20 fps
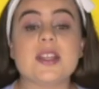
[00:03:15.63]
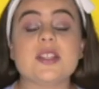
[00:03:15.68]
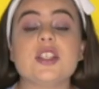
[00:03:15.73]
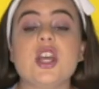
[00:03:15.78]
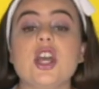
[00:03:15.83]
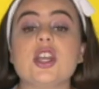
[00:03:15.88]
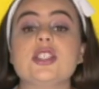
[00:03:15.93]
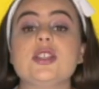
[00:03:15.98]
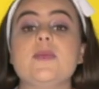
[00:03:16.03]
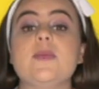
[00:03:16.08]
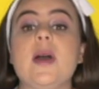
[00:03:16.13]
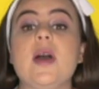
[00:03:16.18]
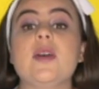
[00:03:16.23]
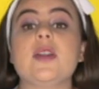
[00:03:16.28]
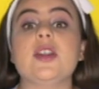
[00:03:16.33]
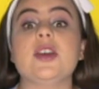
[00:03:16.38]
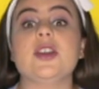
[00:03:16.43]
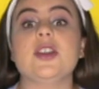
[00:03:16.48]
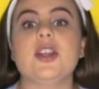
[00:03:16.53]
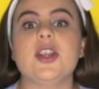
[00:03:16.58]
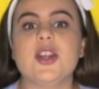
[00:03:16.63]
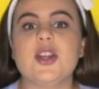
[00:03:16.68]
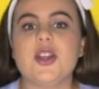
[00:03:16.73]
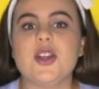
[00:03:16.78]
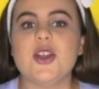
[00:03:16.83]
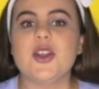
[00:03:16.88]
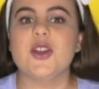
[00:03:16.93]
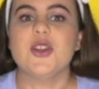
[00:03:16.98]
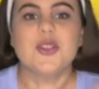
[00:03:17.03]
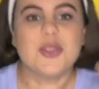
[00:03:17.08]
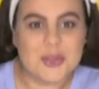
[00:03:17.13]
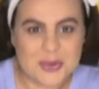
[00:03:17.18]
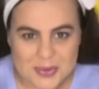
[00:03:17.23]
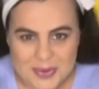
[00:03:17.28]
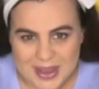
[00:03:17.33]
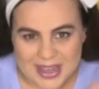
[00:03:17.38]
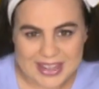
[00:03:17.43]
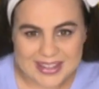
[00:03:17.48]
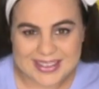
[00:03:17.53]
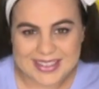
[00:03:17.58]
talked about an
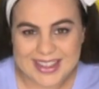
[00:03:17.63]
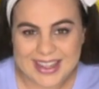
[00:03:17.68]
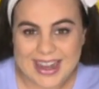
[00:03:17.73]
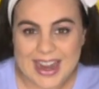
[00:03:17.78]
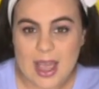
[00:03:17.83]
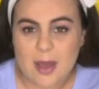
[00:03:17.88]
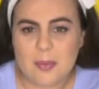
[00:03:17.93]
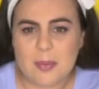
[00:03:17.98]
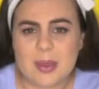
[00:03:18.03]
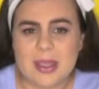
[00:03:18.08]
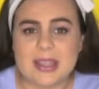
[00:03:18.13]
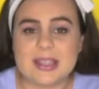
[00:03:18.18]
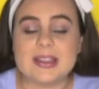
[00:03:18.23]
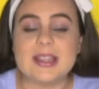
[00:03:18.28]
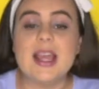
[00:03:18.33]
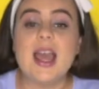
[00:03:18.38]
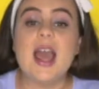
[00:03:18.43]
earthquake that happened